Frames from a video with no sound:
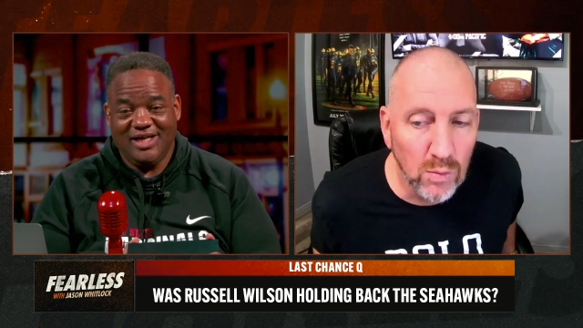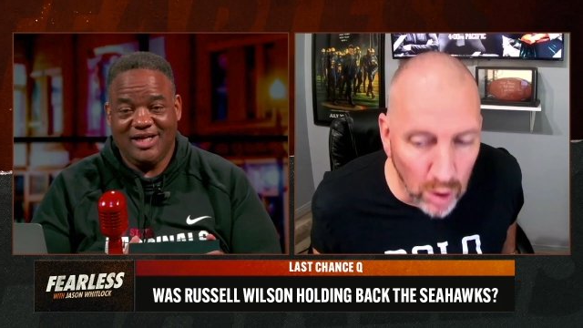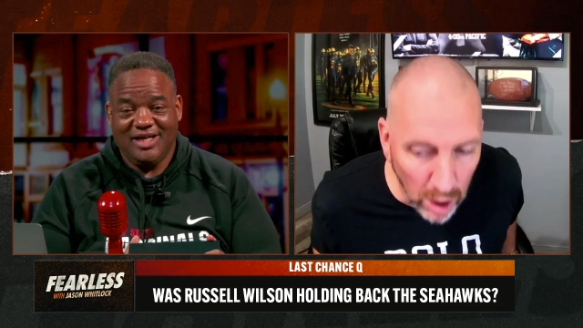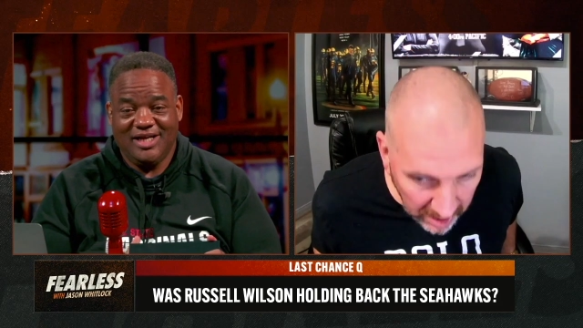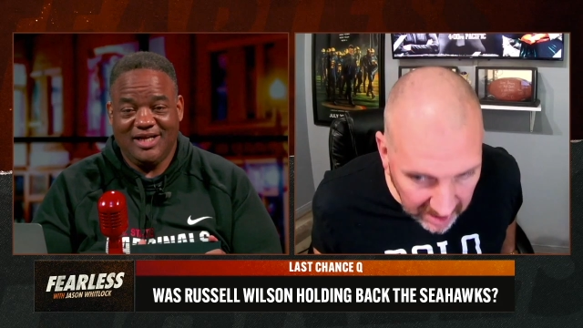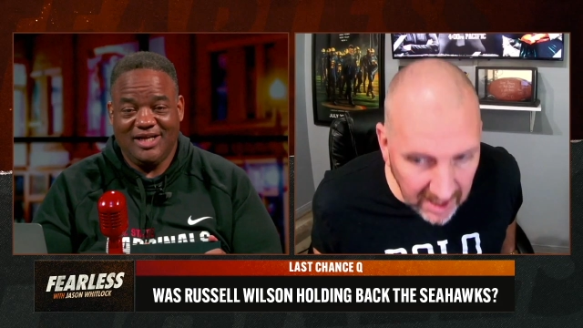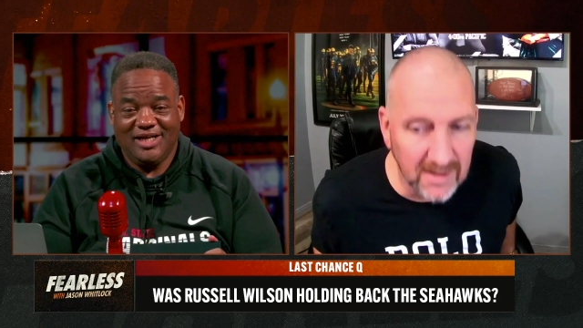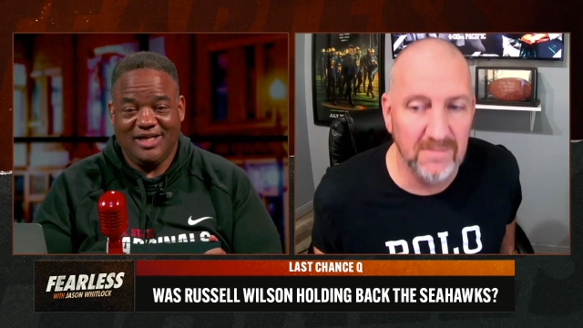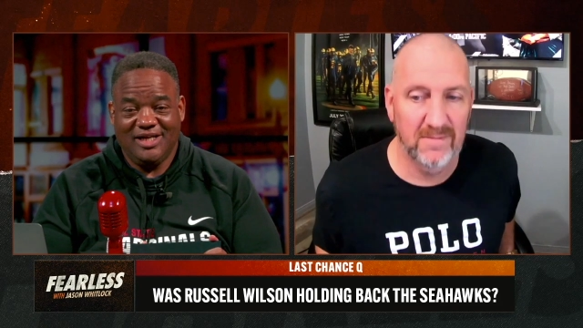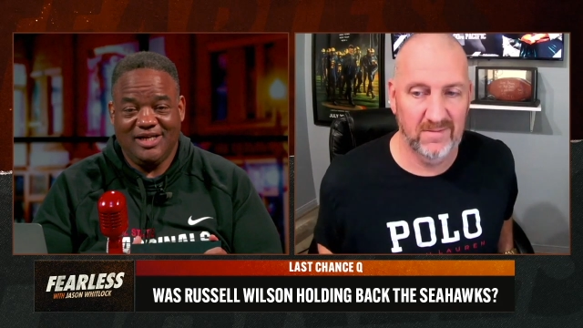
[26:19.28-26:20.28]
Speaker 1: Rookie.
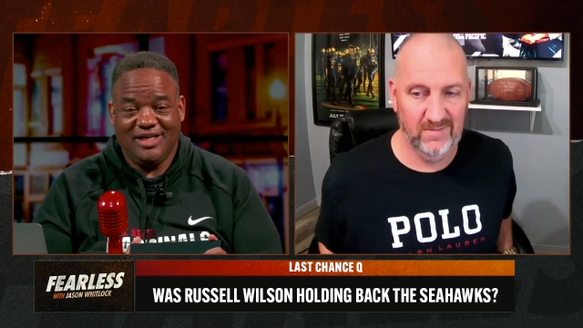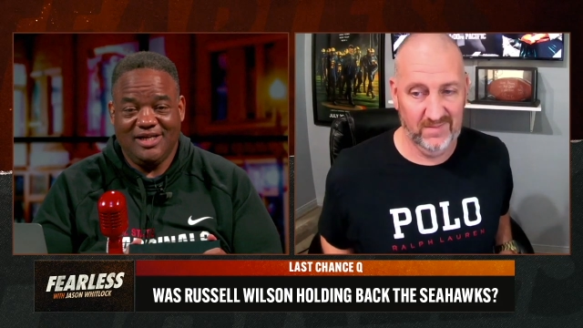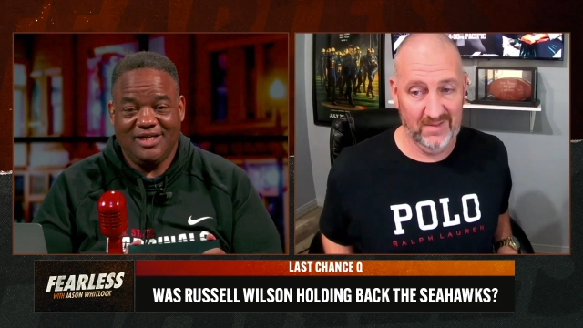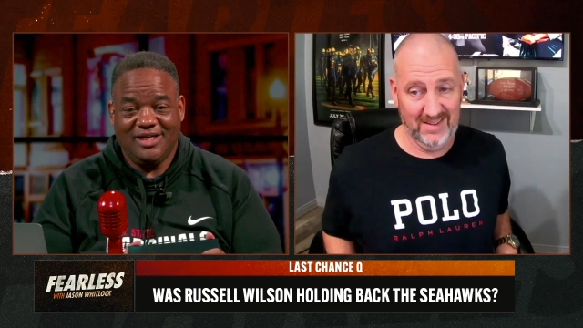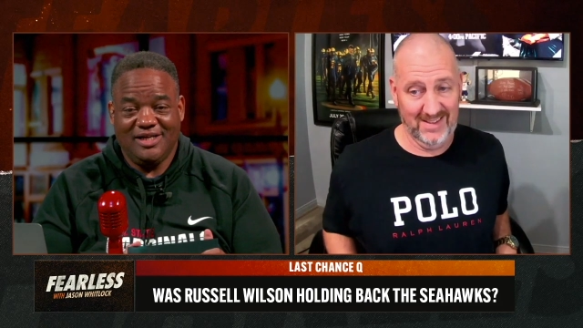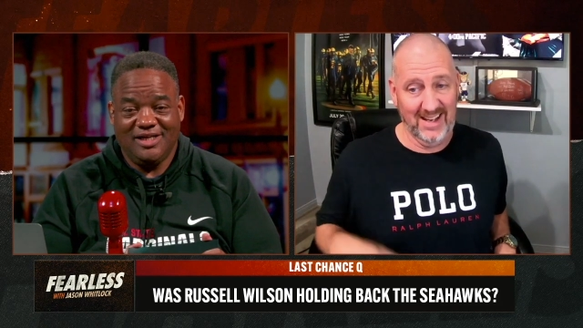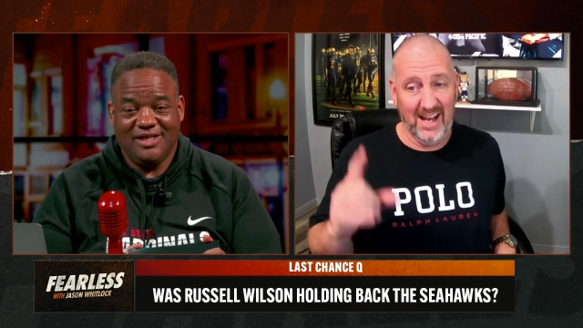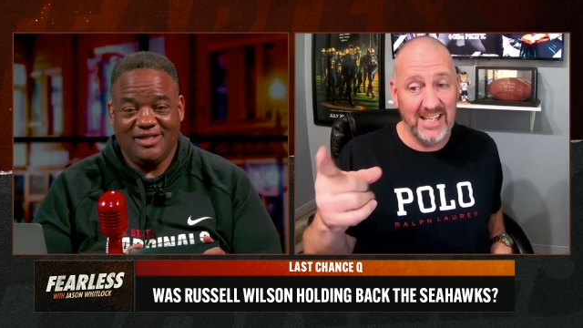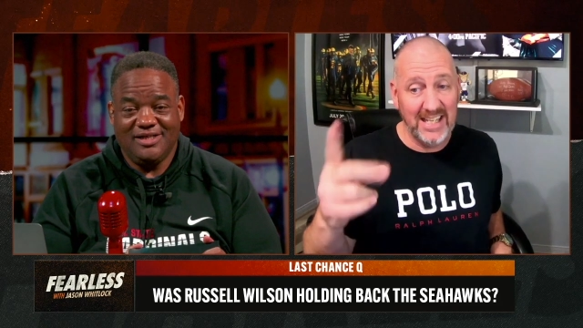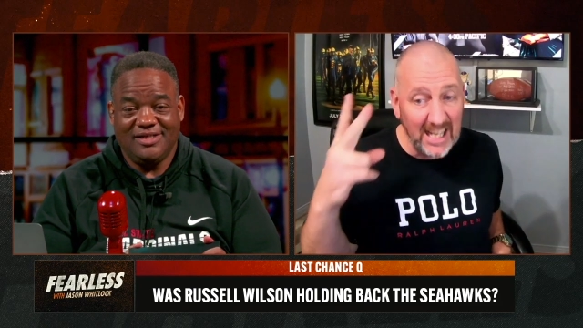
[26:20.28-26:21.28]

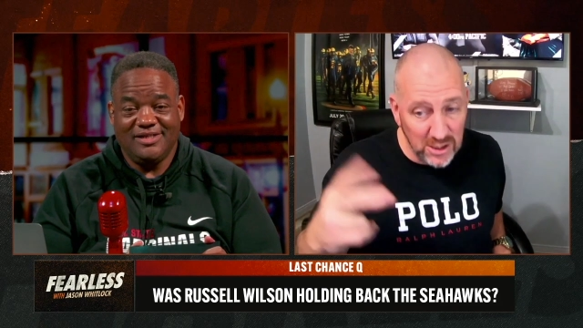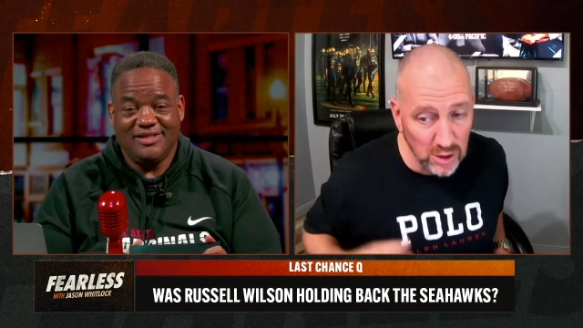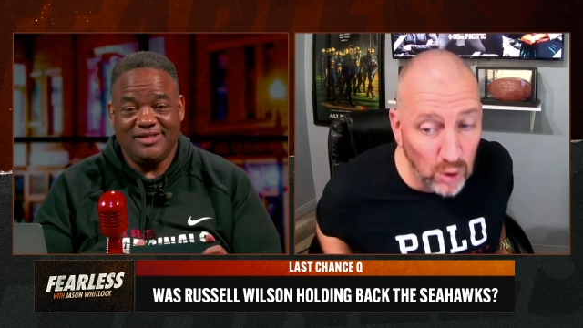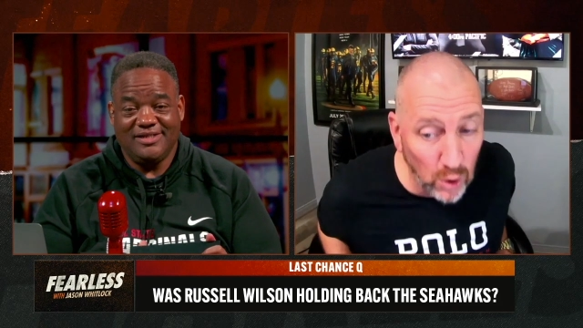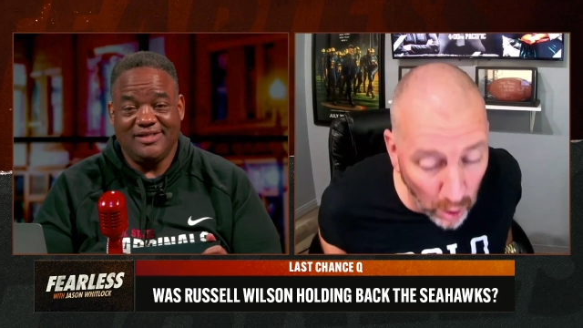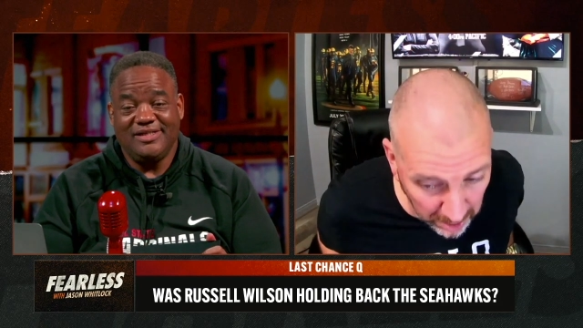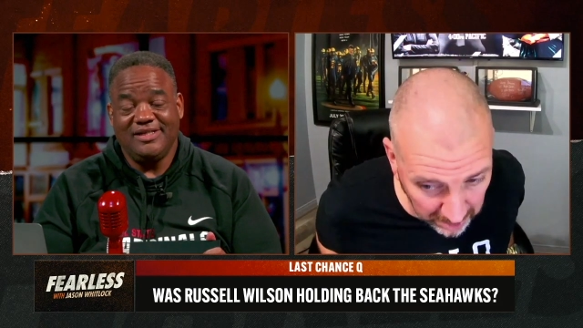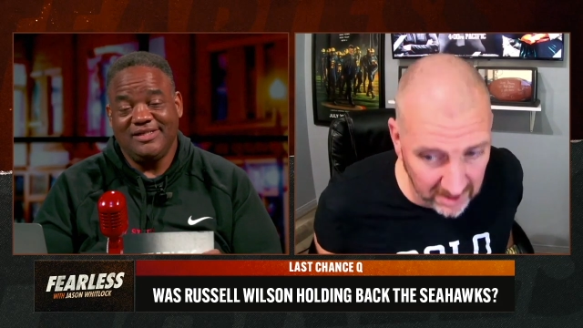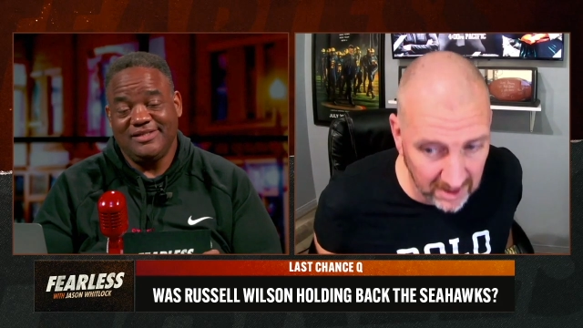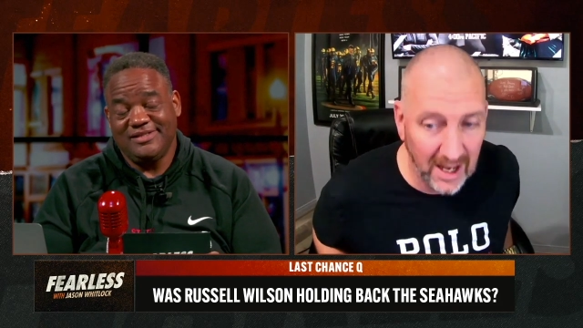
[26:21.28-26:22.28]
A D two
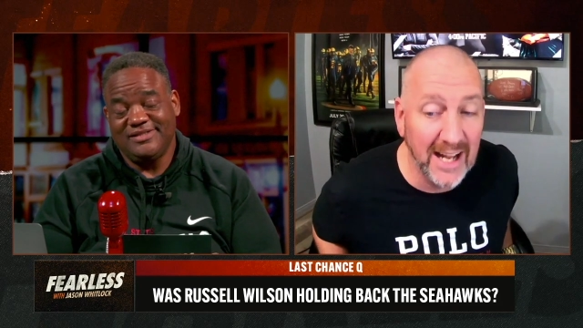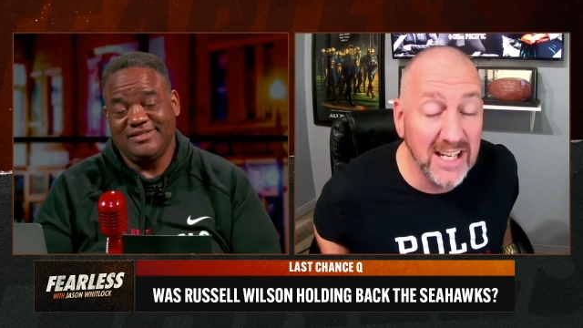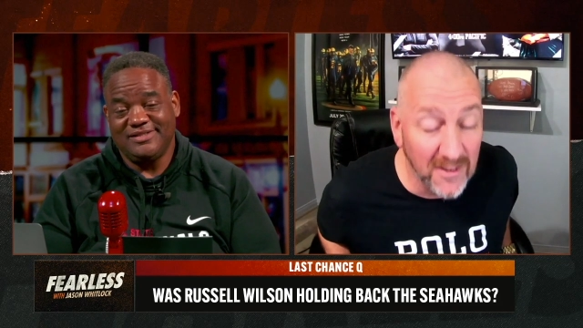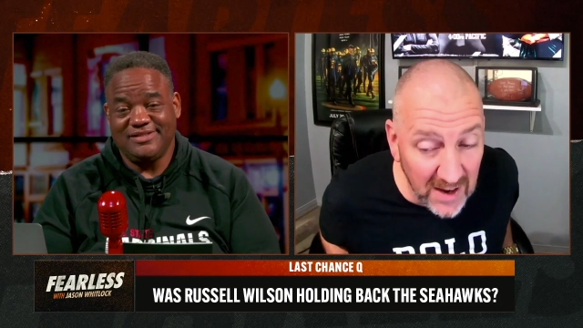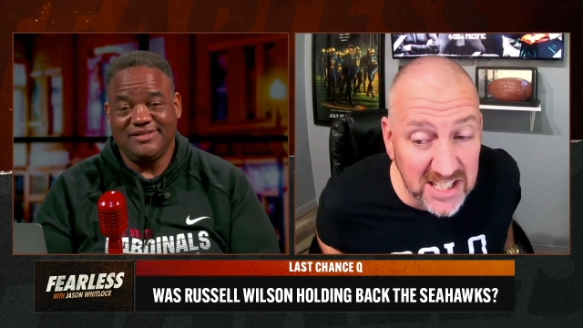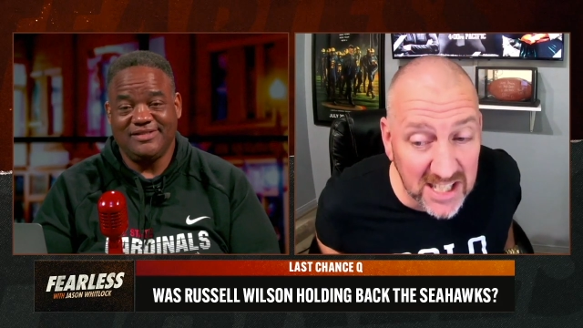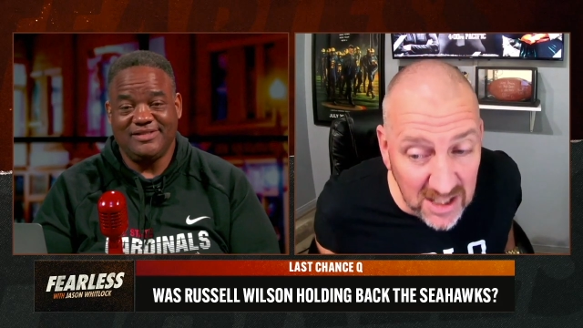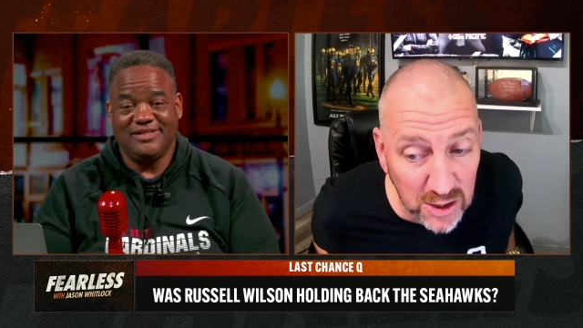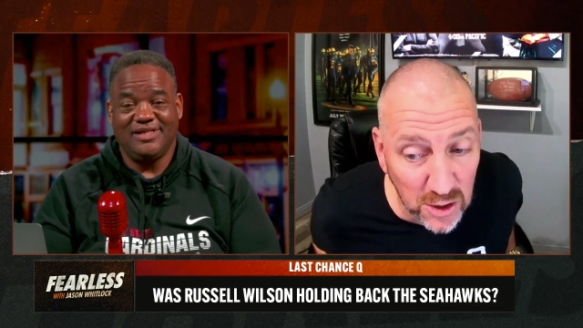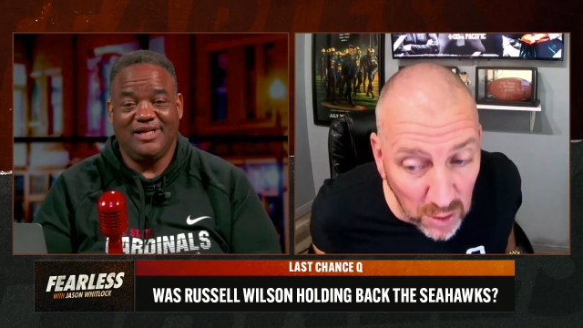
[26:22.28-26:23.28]
corner. A
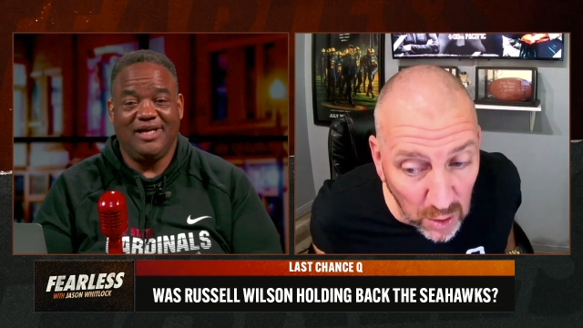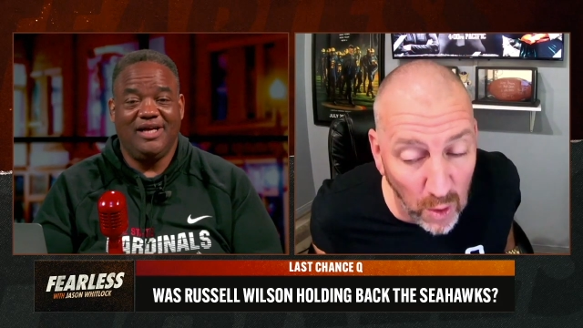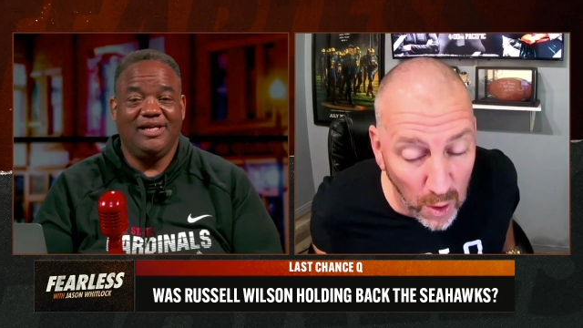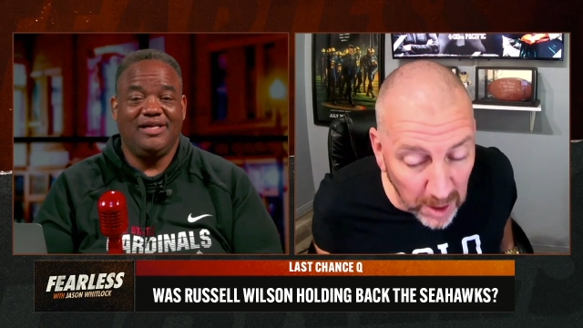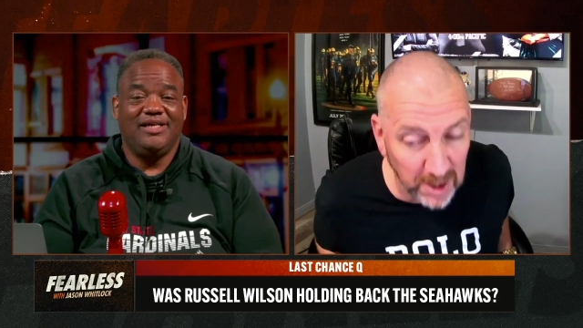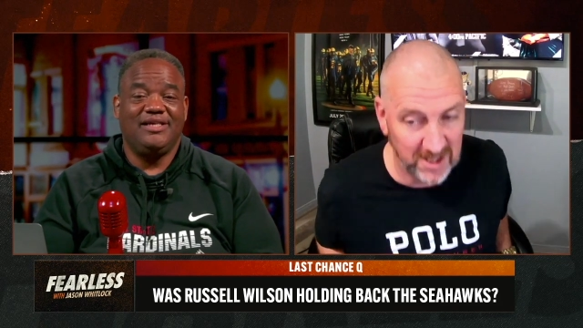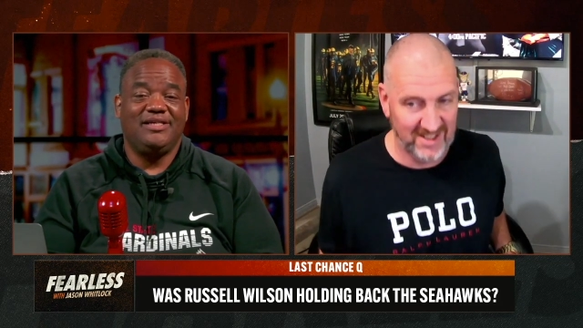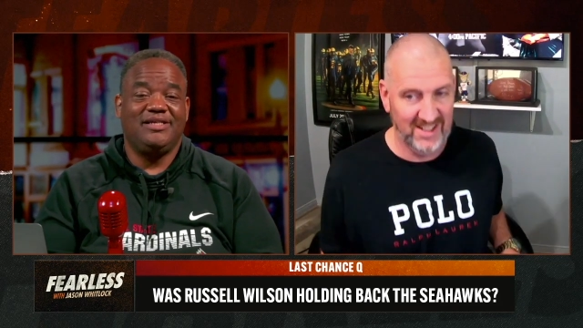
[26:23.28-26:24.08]
Division two corner.